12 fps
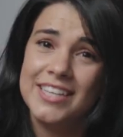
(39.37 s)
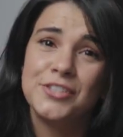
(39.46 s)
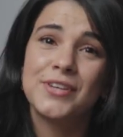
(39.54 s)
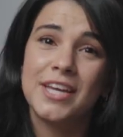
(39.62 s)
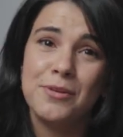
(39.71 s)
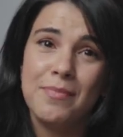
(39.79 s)
as
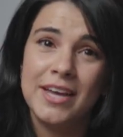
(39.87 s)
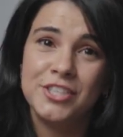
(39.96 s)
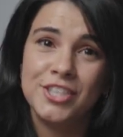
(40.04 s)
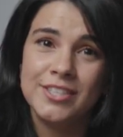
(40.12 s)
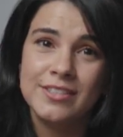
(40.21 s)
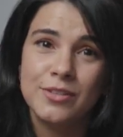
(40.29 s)
you can
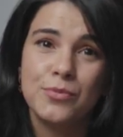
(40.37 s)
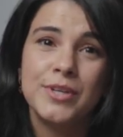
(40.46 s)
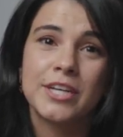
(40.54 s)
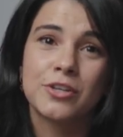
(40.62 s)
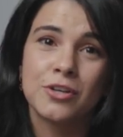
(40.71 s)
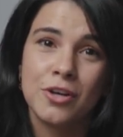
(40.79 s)
imagine, we
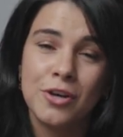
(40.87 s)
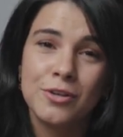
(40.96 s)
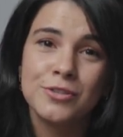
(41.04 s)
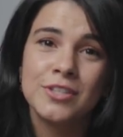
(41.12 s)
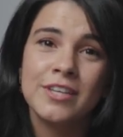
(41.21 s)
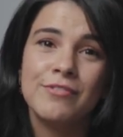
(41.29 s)
are
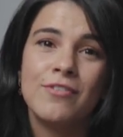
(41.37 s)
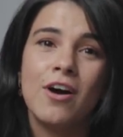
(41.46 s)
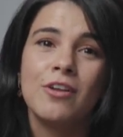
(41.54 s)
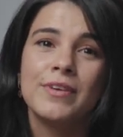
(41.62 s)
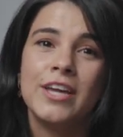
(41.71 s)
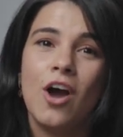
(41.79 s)
closely
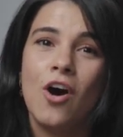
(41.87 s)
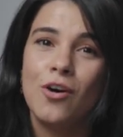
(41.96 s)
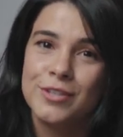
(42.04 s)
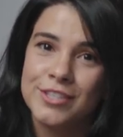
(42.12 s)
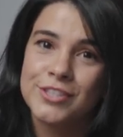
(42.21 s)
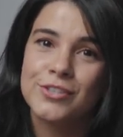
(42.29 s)
following all
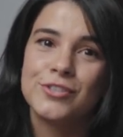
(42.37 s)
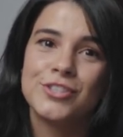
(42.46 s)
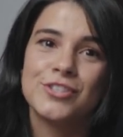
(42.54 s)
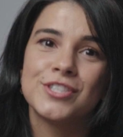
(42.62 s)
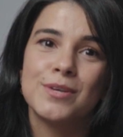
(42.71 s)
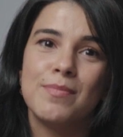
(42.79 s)
the
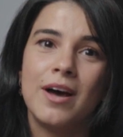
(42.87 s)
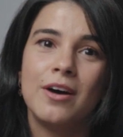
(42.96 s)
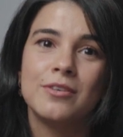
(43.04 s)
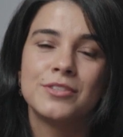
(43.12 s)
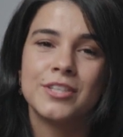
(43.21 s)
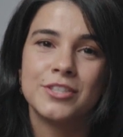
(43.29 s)
discussions
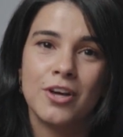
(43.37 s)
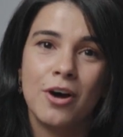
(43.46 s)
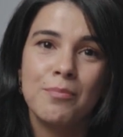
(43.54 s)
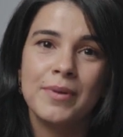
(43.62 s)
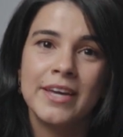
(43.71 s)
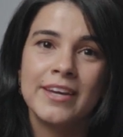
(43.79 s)
about the
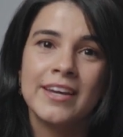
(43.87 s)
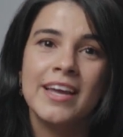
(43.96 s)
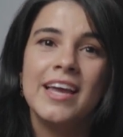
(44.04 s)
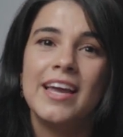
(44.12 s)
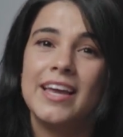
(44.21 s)
topic,